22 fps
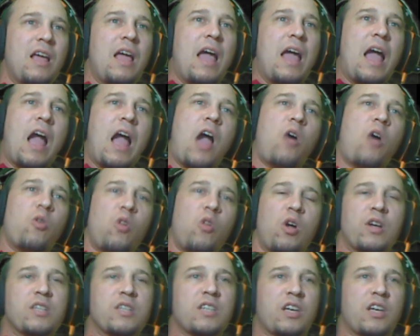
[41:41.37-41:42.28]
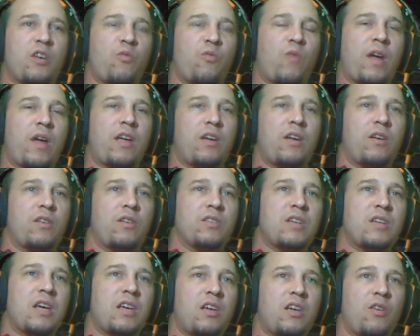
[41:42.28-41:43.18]
how long is it going to
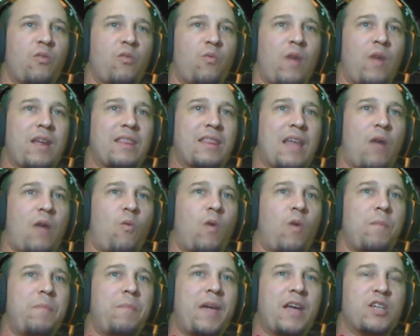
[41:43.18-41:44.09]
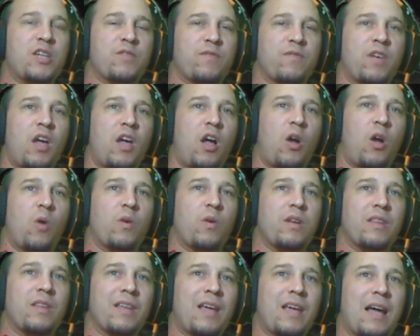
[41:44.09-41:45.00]
take you to write that one page of code?
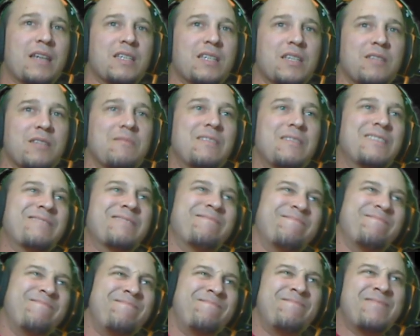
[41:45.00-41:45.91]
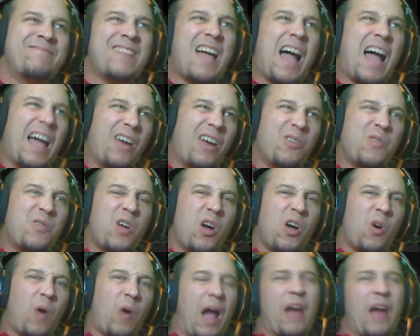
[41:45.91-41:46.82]
And the guy says, I don't
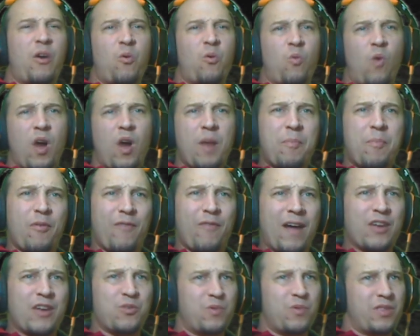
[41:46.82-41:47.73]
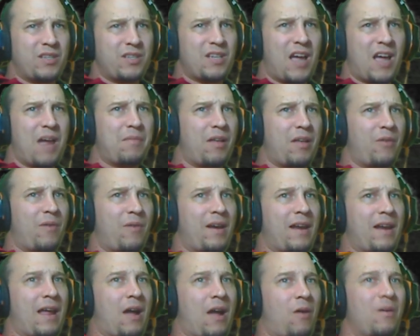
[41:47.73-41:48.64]
know. I don't want to provide you with the timeline right
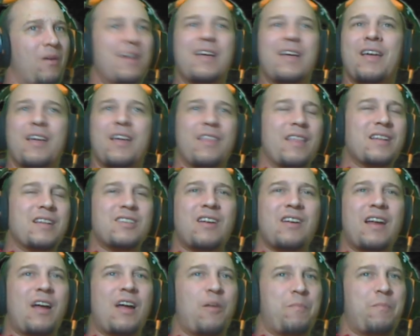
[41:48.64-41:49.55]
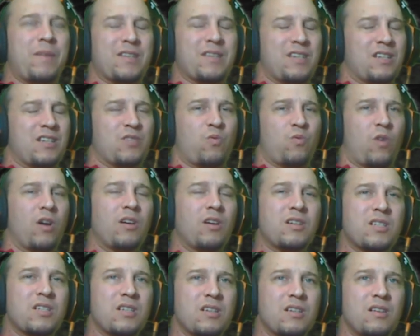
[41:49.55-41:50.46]
now. That's not how business works.